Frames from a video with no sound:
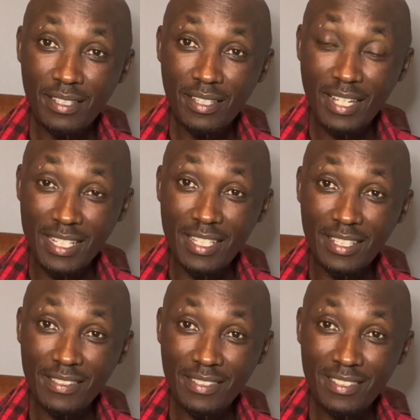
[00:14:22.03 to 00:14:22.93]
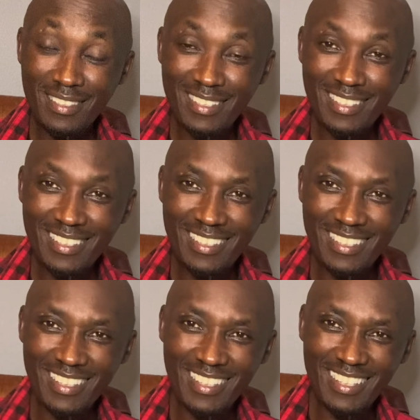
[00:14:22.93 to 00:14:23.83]
and is.
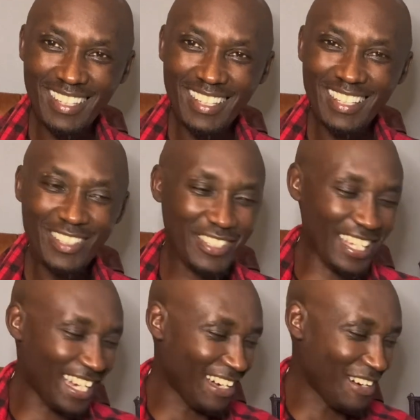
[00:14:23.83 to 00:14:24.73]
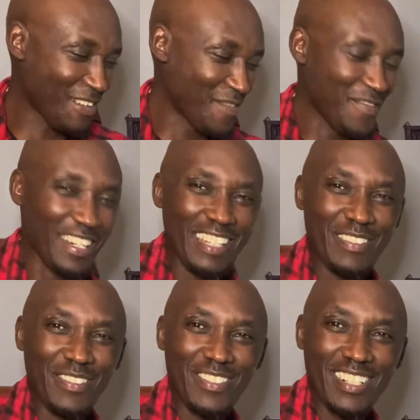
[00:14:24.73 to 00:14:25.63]
Ciao, my
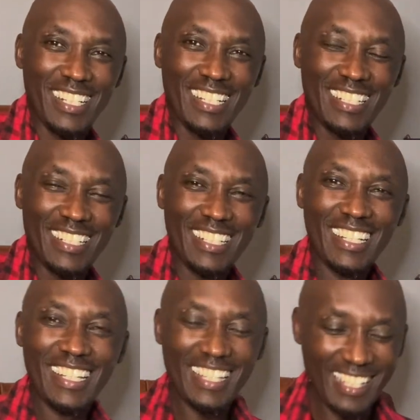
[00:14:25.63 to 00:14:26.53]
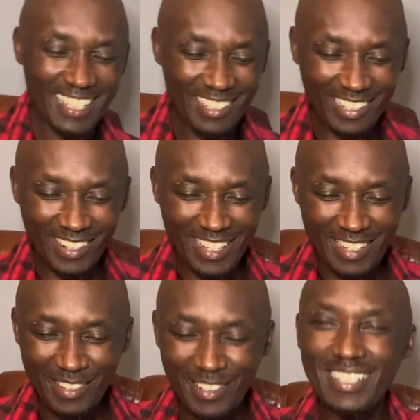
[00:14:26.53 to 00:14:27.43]
friend. Enjoy
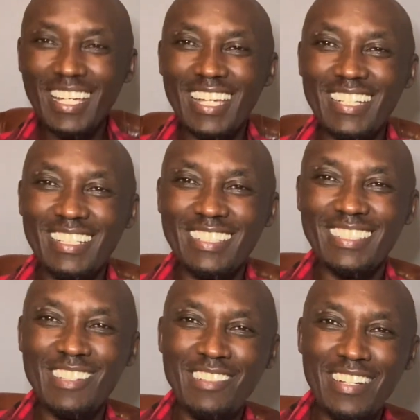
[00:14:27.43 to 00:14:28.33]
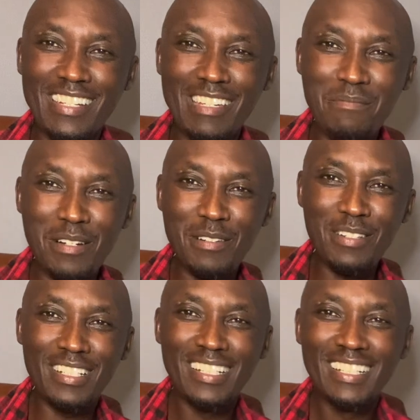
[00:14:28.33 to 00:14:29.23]
good tidings in your neighborhood.
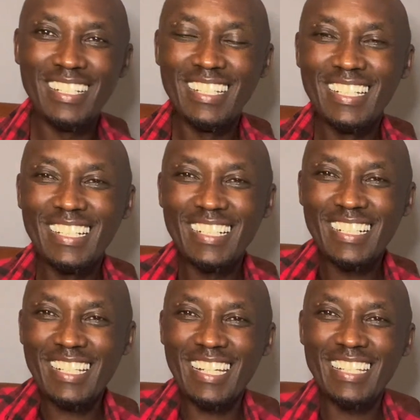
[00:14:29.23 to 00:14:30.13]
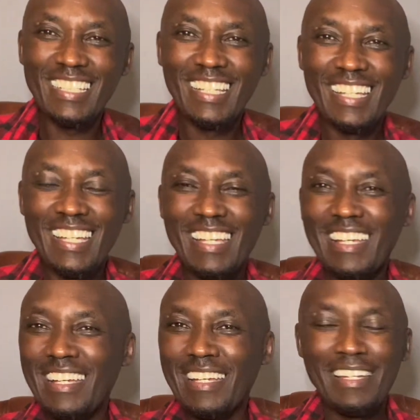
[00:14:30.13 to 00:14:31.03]
Okay?
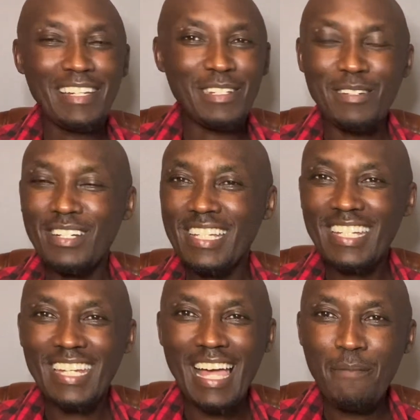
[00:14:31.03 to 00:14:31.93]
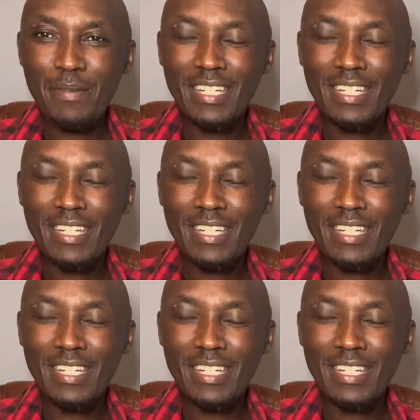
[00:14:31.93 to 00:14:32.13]
Don't let it happen